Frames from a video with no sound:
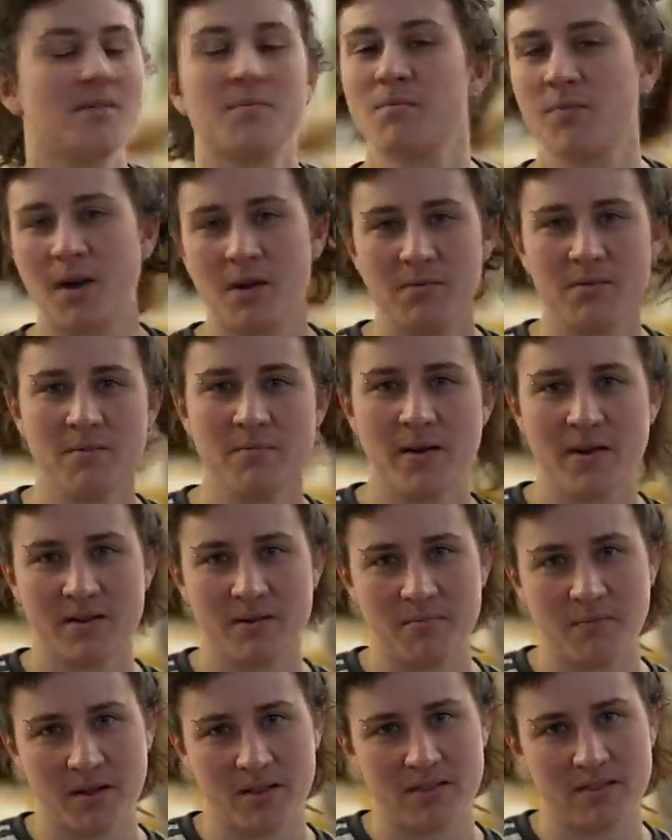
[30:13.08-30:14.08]
Probably
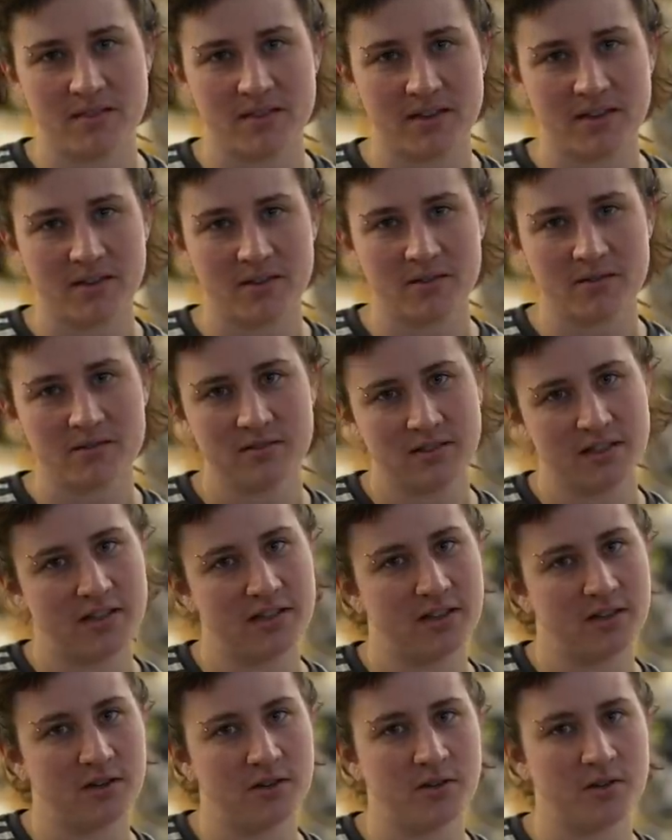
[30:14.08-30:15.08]
about a month ago,
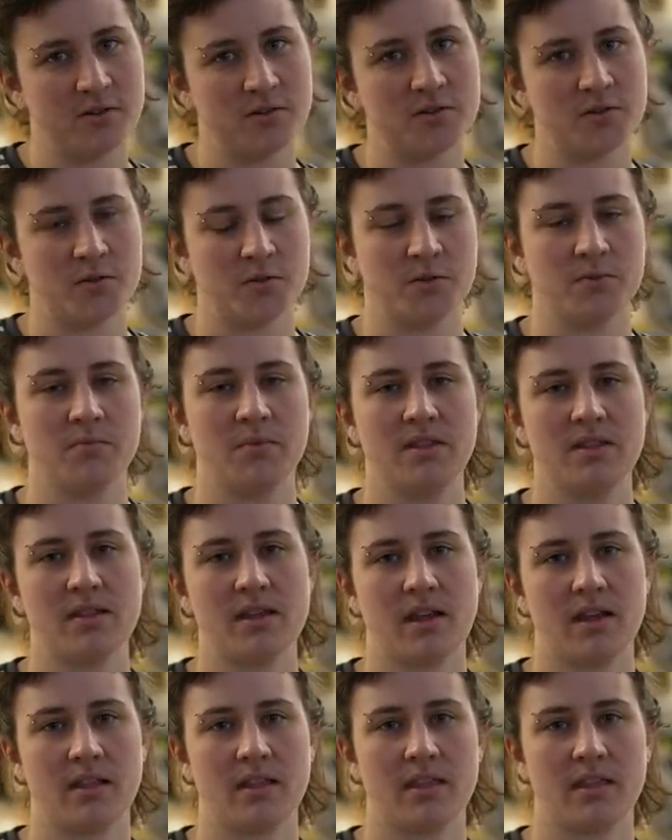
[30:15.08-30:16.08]
Leo told me
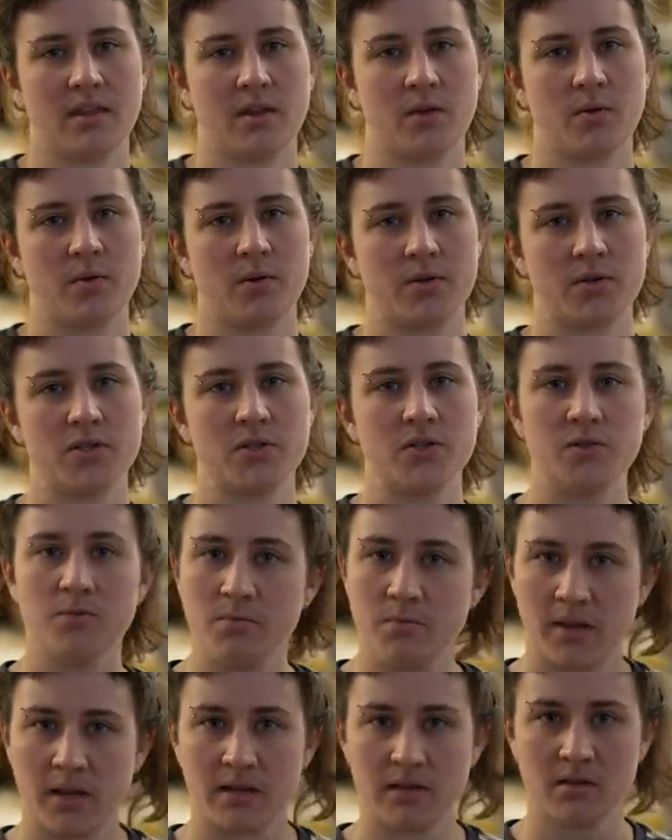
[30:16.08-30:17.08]
that there were
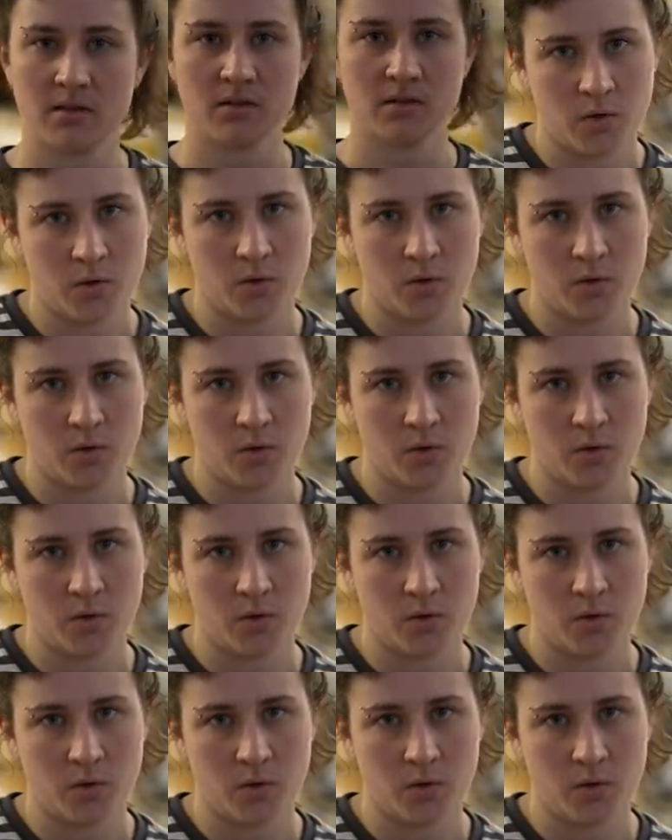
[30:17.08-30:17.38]
two men